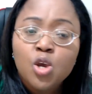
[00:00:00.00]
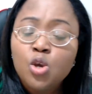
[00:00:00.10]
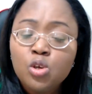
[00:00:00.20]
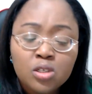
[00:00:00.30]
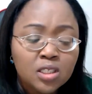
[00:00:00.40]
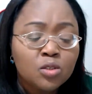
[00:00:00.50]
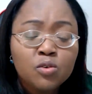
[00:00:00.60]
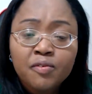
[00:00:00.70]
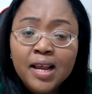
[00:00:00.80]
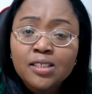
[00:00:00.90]
use it
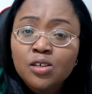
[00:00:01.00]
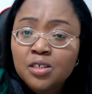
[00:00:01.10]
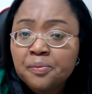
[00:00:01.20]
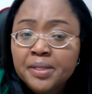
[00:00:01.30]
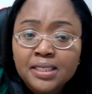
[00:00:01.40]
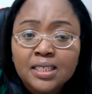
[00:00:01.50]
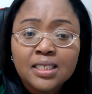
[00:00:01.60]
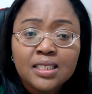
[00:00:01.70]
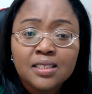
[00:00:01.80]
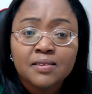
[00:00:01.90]
to fight your
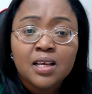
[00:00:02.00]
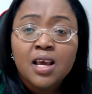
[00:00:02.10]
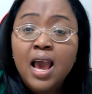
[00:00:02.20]
representatives.